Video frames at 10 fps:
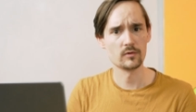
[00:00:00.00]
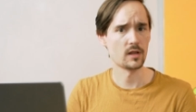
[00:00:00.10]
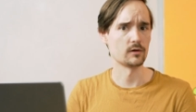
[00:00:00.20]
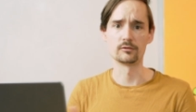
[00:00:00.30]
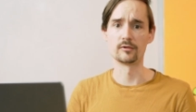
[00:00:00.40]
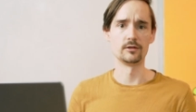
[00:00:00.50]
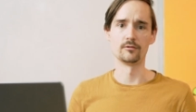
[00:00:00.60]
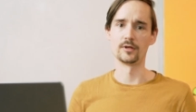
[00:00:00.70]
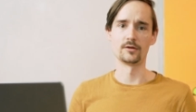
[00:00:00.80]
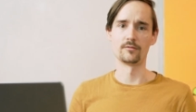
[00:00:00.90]
without
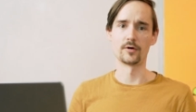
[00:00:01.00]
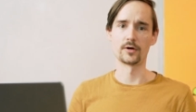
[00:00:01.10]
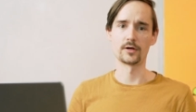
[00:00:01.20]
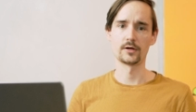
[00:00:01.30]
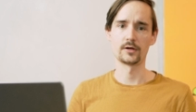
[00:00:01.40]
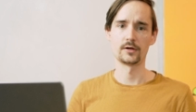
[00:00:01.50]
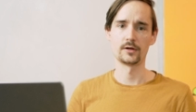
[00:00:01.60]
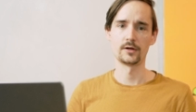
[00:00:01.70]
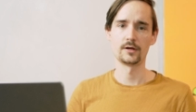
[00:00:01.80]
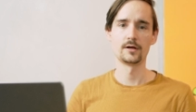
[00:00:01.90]
redoing your work.
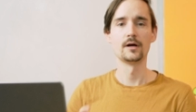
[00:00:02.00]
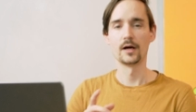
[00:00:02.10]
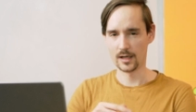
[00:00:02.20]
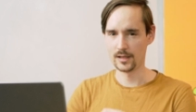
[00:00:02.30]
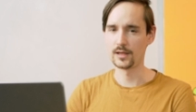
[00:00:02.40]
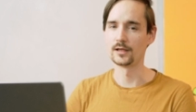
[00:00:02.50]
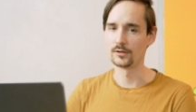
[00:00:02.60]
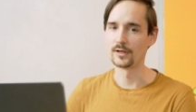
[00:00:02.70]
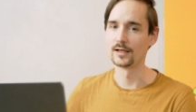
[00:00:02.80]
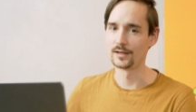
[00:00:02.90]
I think you
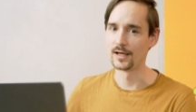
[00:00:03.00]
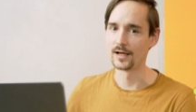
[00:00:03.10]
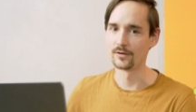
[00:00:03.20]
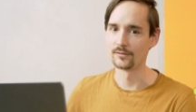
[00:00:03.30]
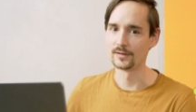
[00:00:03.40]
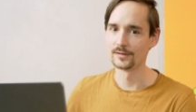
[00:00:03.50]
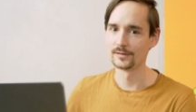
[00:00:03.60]
get the hang of it.